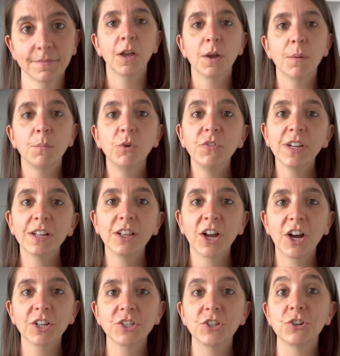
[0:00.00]
Moving
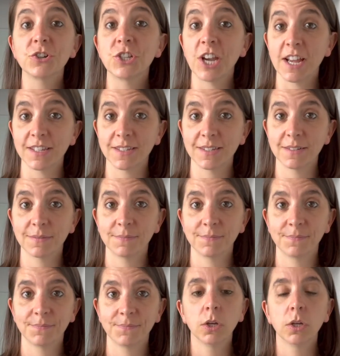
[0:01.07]
along to your chest.
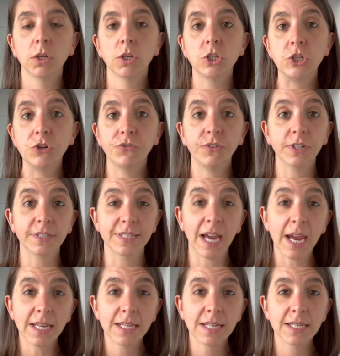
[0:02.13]
Do you feel
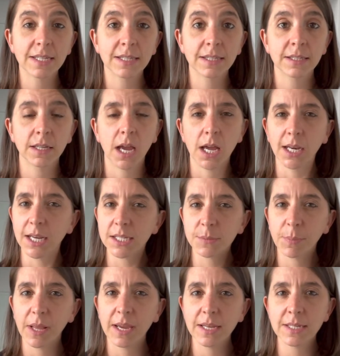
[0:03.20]
tightness,
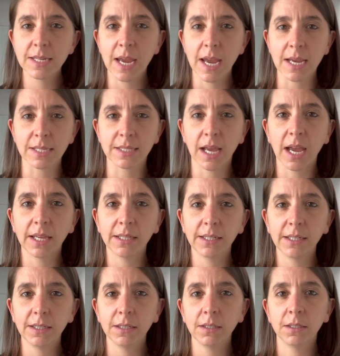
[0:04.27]
unexplained
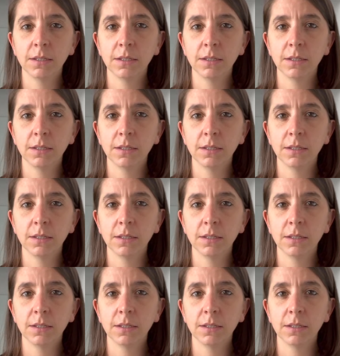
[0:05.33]
anxiety,